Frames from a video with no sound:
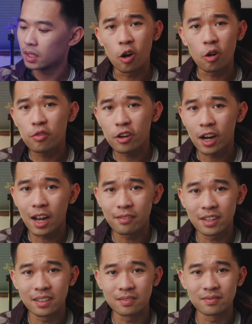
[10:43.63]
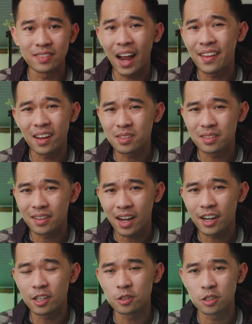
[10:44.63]
over having
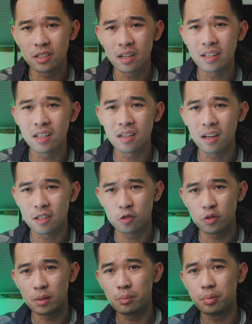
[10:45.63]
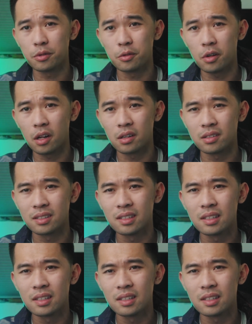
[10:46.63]
9900 in the extreme blue color.